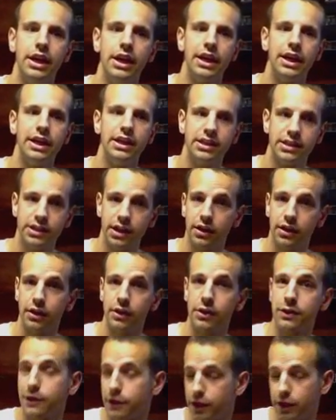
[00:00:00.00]

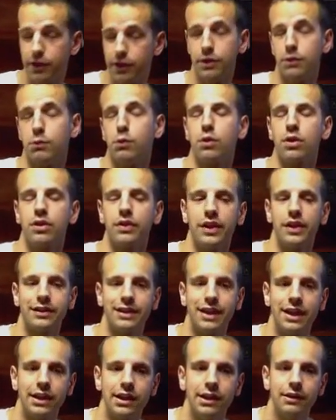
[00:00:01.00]
into the world that
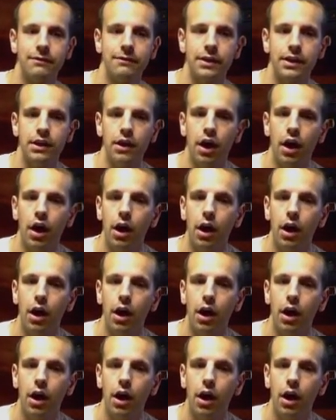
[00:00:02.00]
they live in,